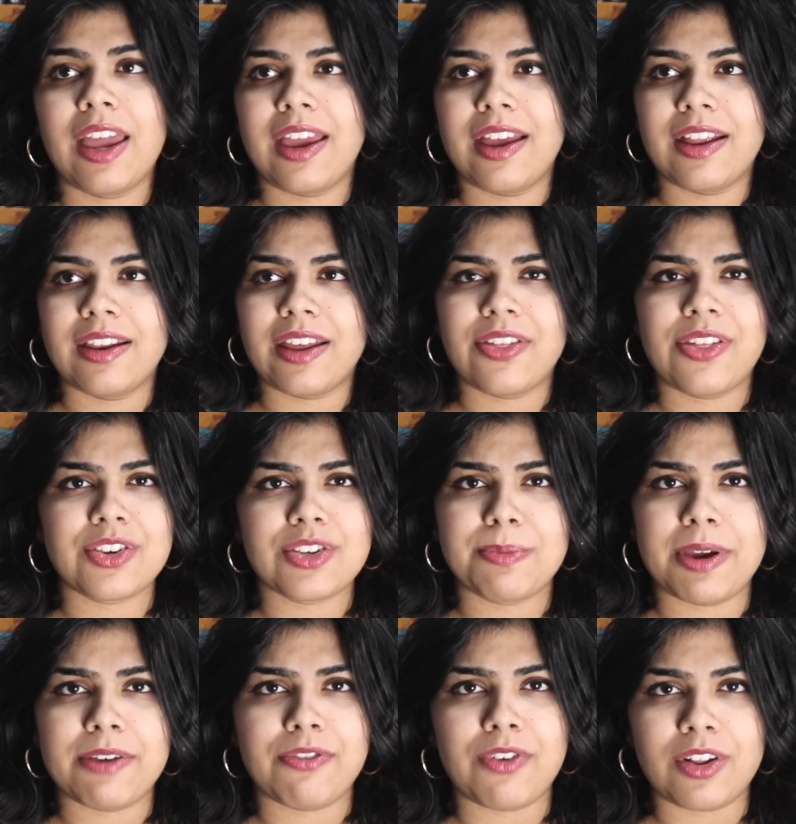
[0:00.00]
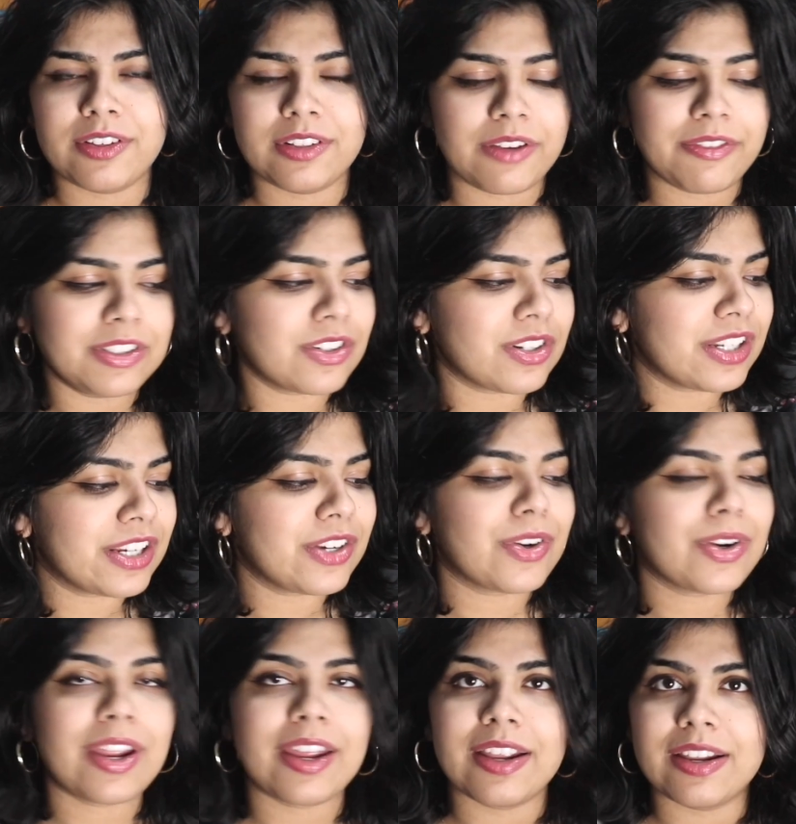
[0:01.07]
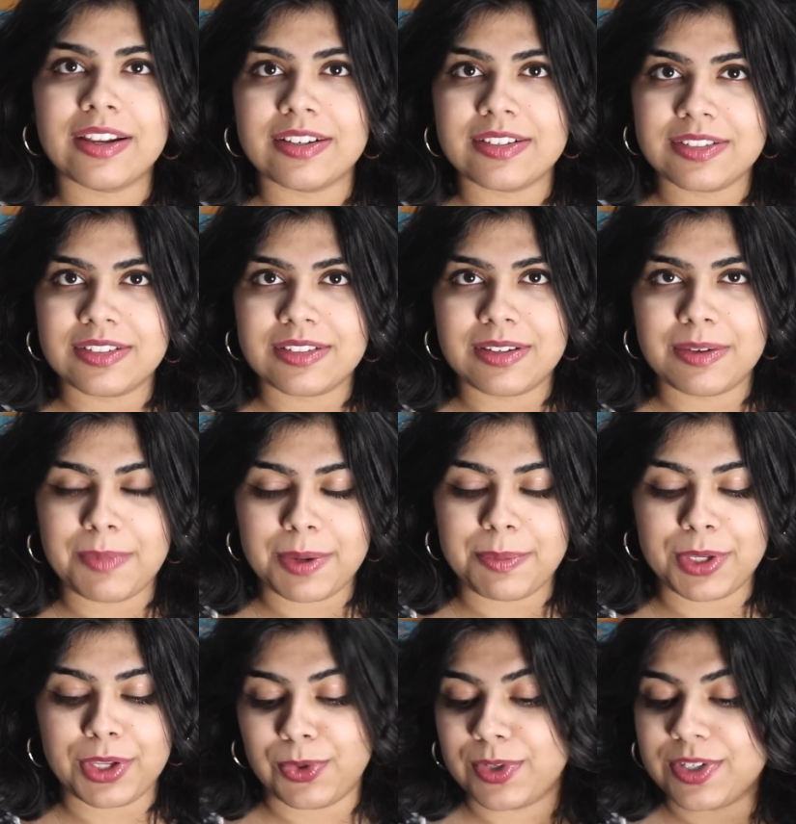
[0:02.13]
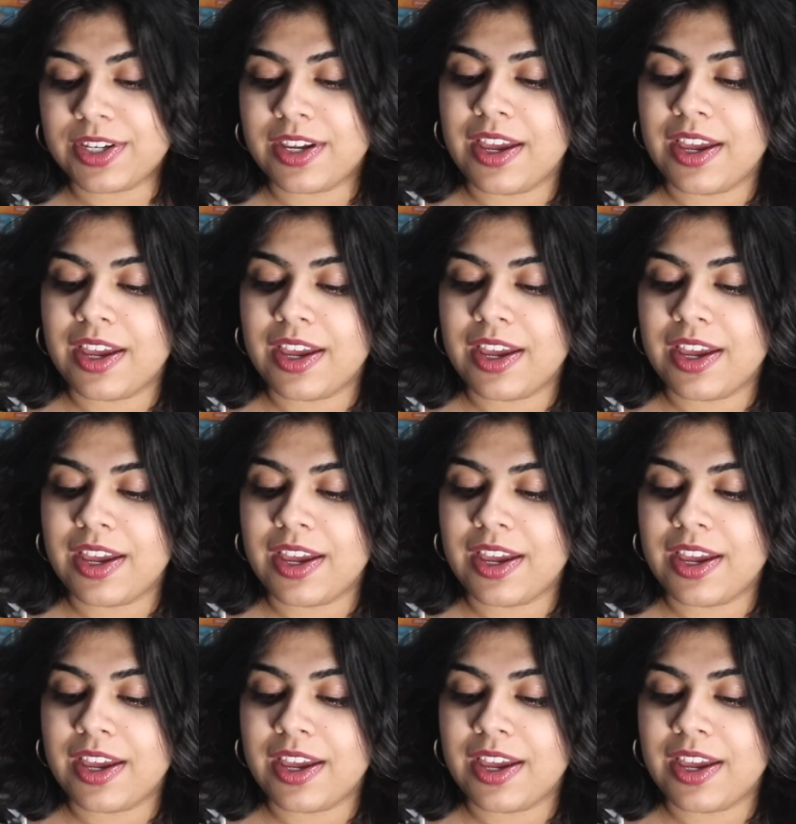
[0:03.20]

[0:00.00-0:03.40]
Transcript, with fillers: And I think she might fall in love a little later and it might be cute.